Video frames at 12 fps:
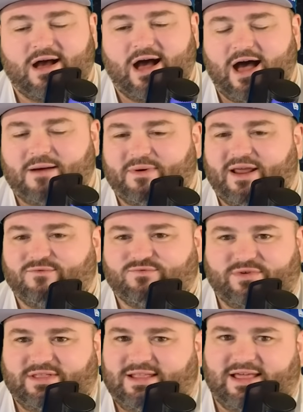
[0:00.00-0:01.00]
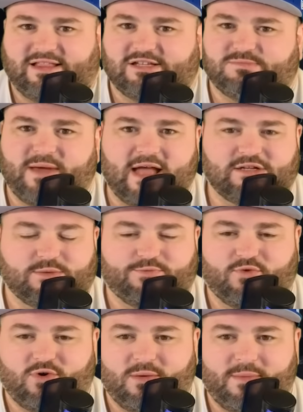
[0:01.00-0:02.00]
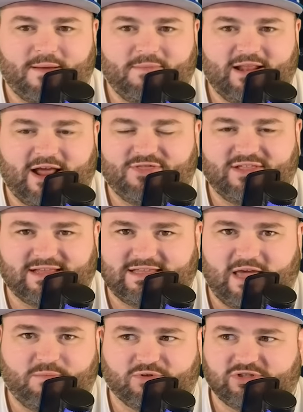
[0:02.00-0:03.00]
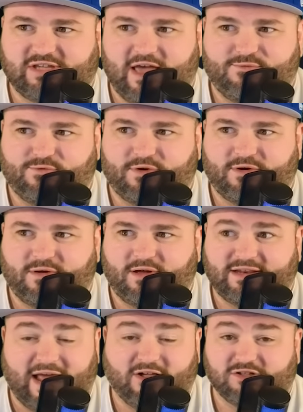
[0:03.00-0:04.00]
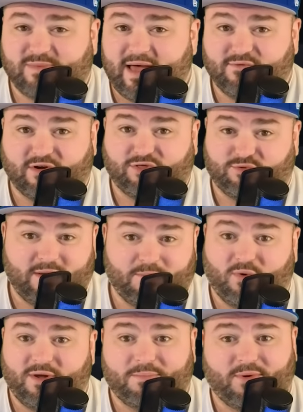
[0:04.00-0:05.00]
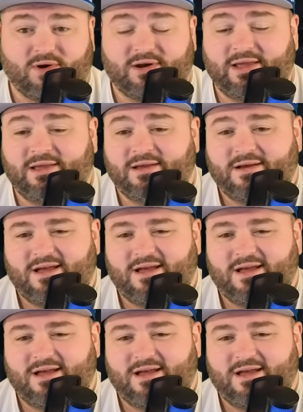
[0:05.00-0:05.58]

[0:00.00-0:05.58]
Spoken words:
But I really like this matchup for them. I mean, I think the table's set for a Dallas Maverick three-point party.